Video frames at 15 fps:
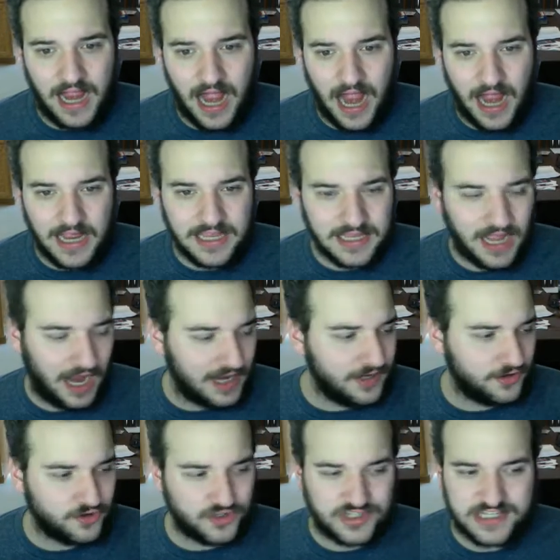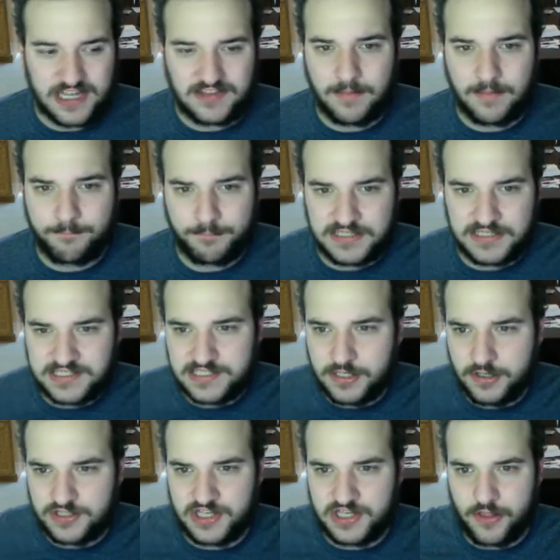I understand that, but
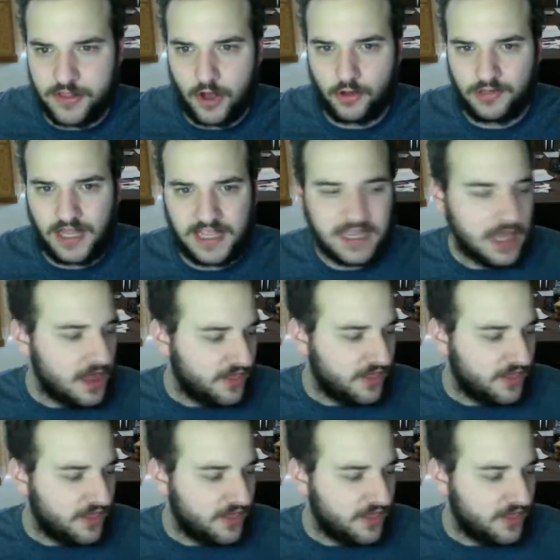seriously though, like,